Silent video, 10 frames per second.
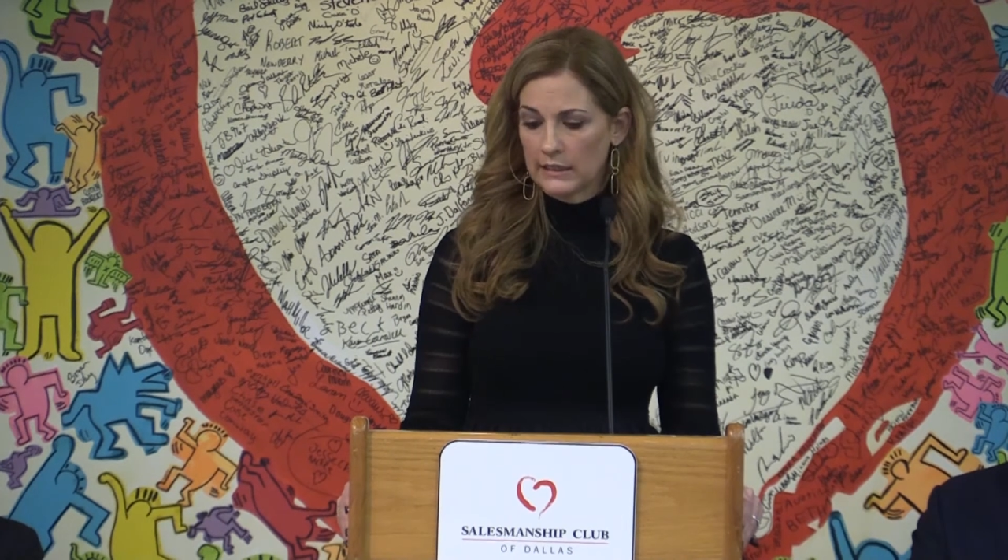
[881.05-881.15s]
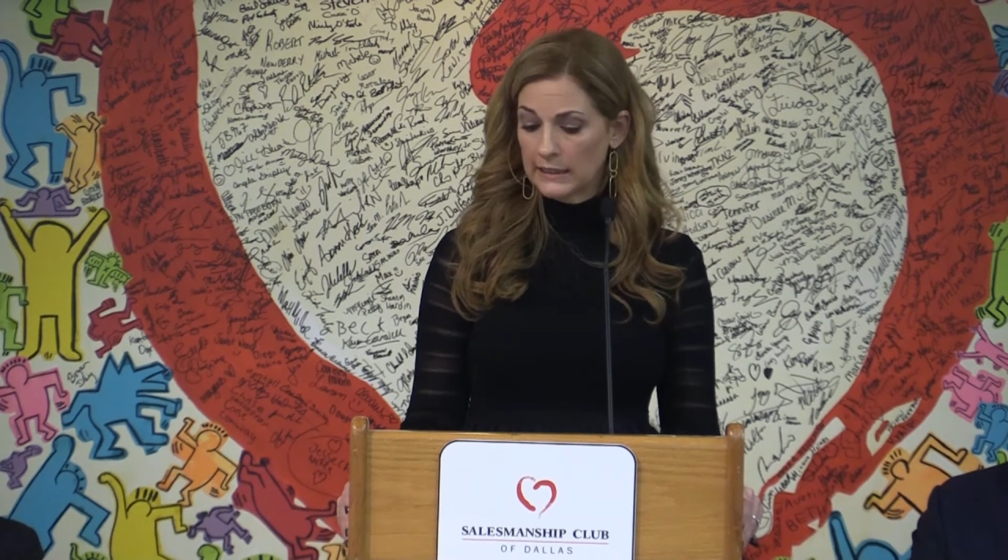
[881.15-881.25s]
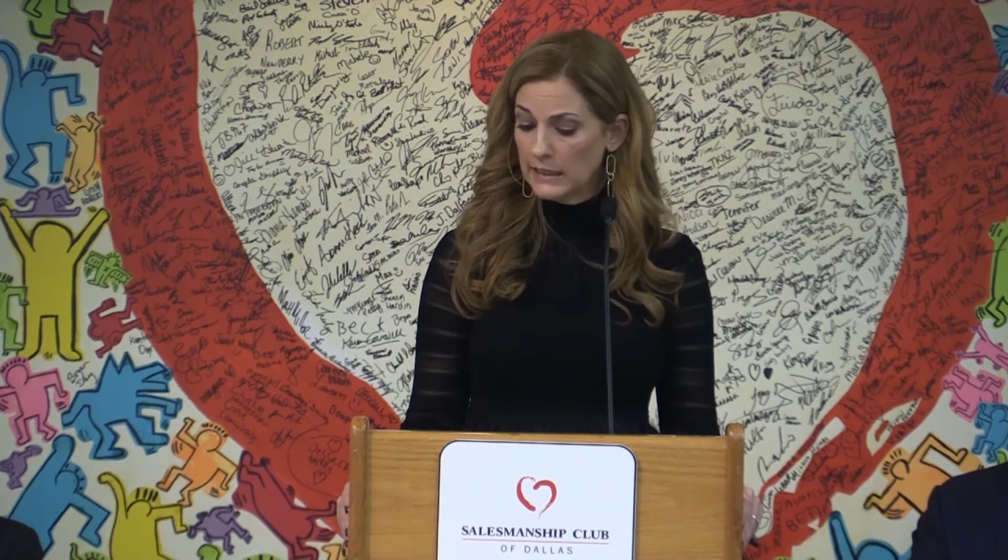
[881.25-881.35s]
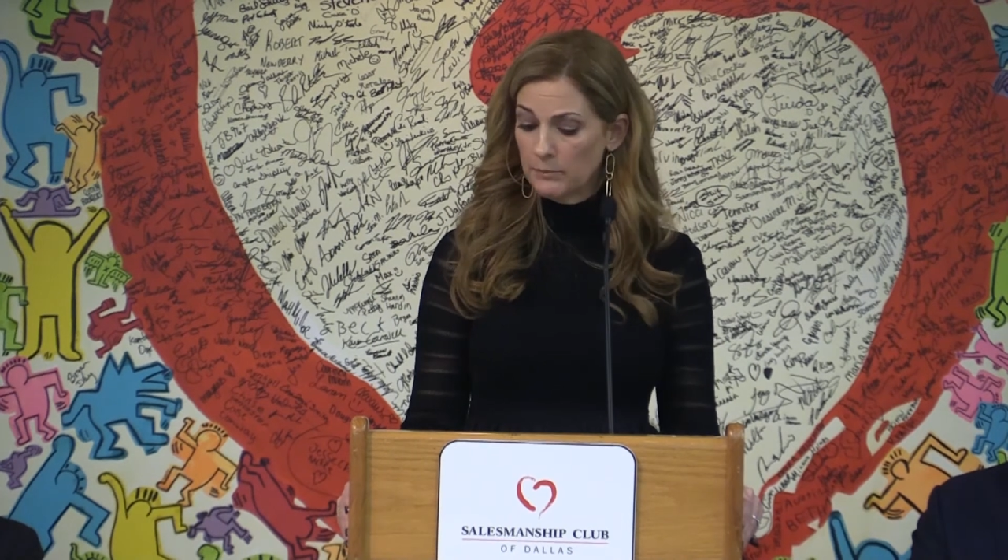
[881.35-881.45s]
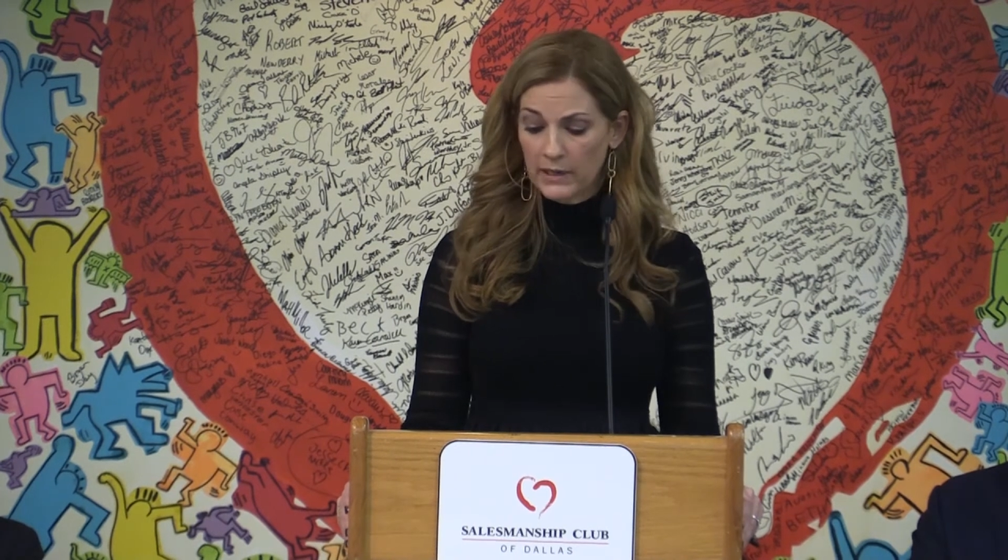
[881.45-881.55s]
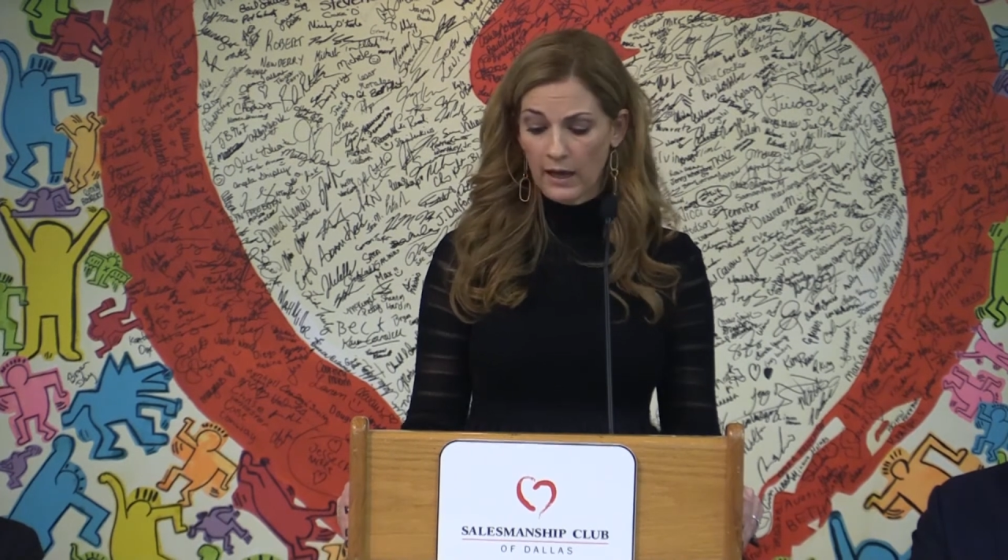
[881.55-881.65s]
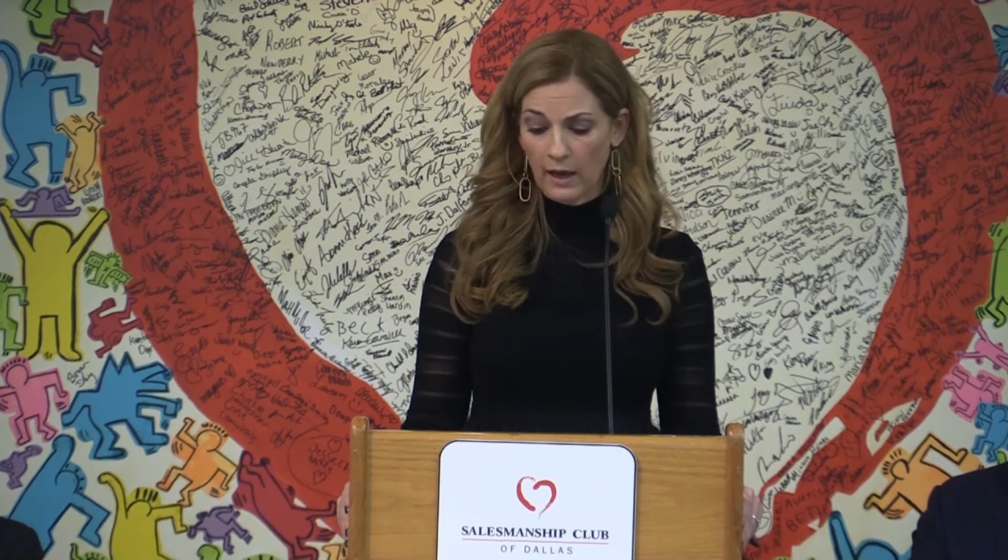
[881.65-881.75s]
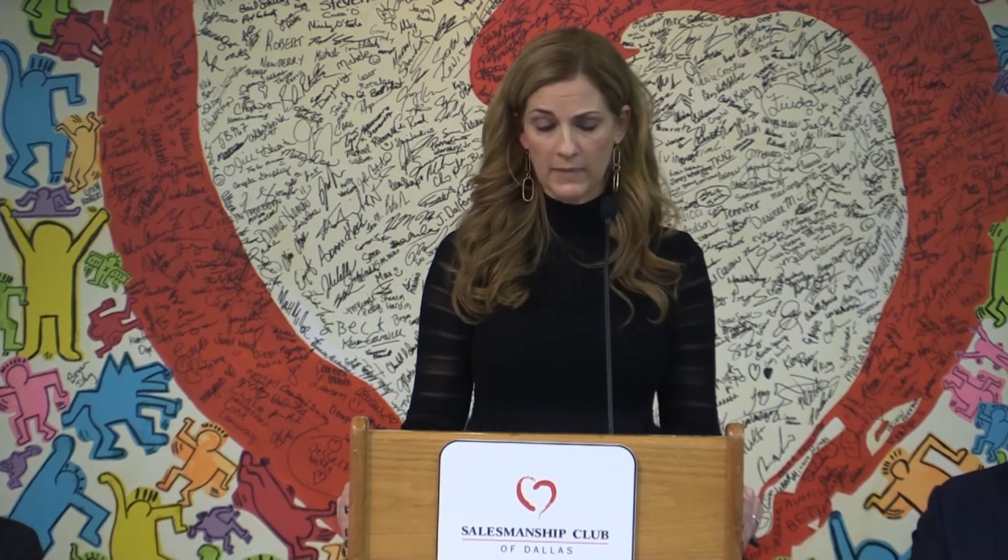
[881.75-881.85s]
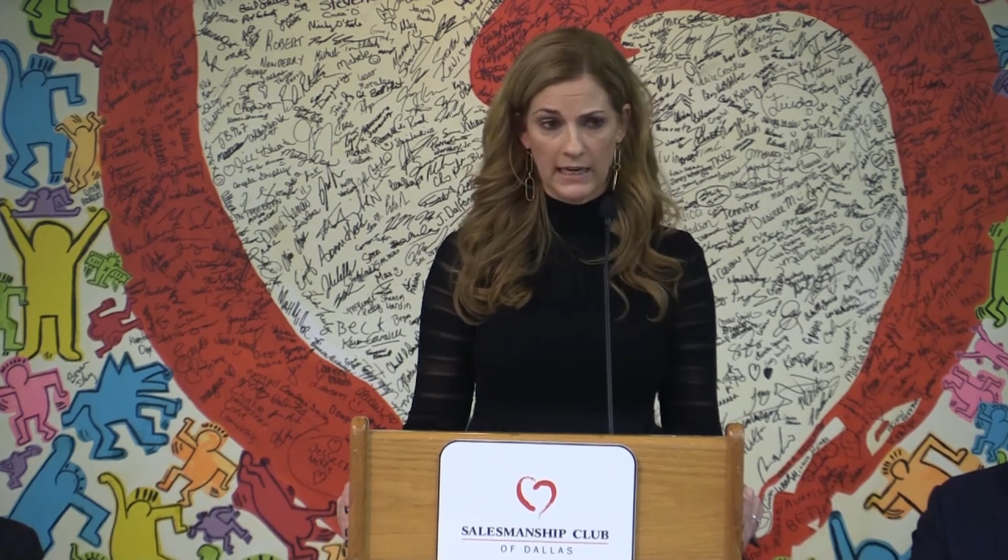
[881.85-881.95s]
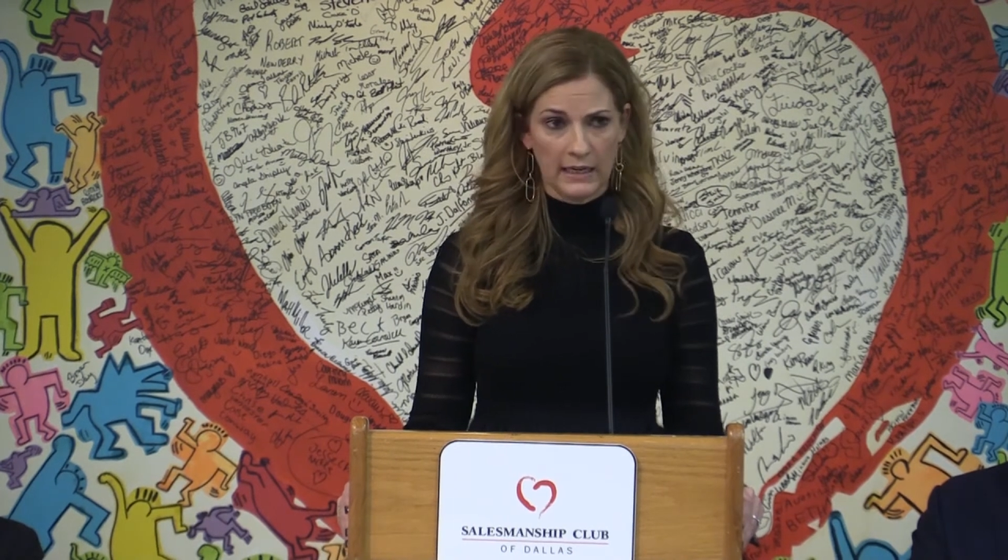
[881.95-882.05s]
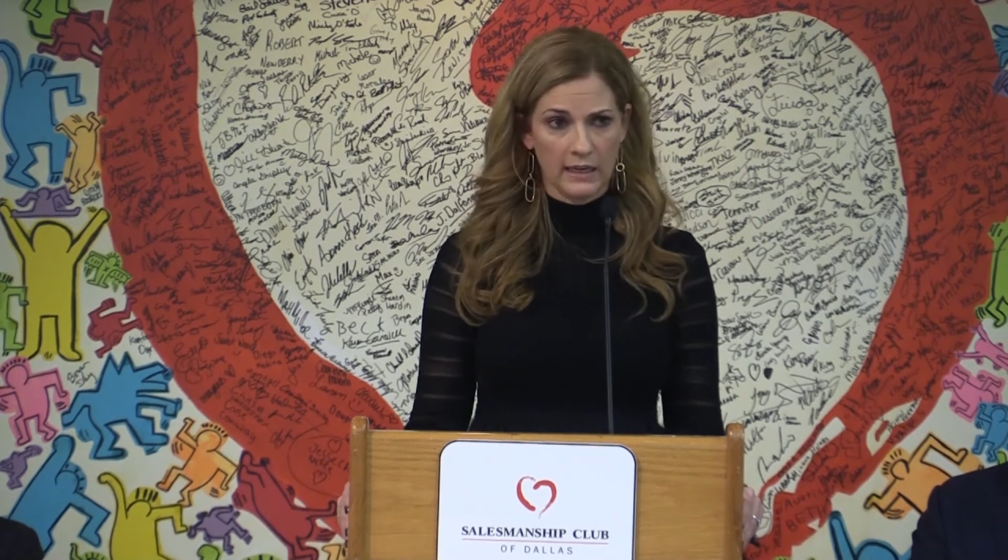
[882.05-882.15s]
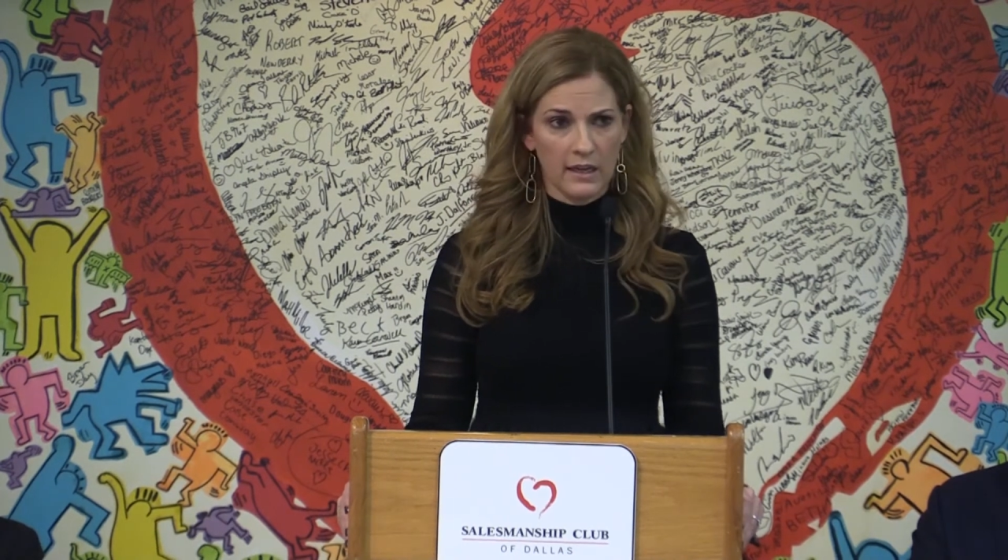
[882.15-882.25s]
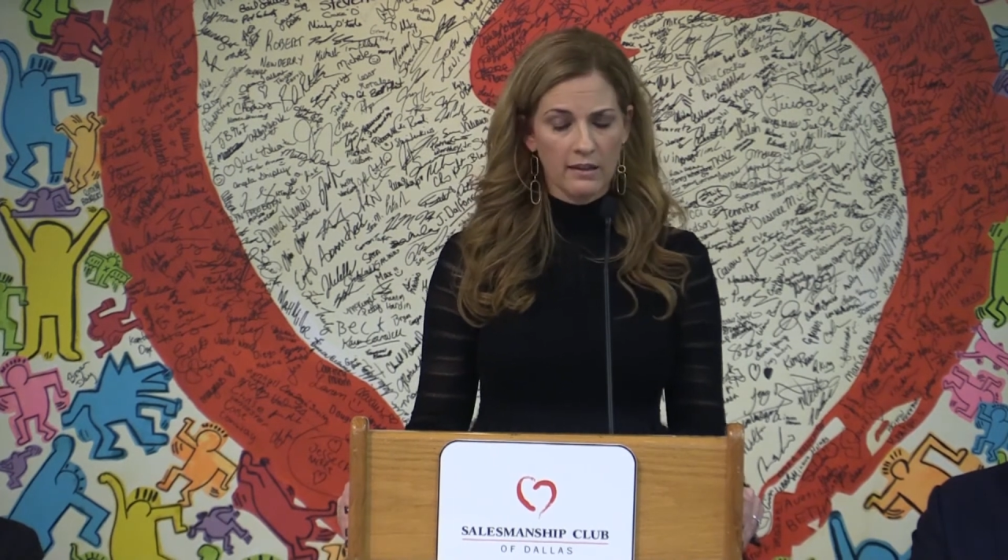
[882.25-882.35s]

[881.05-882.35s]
Keep coming.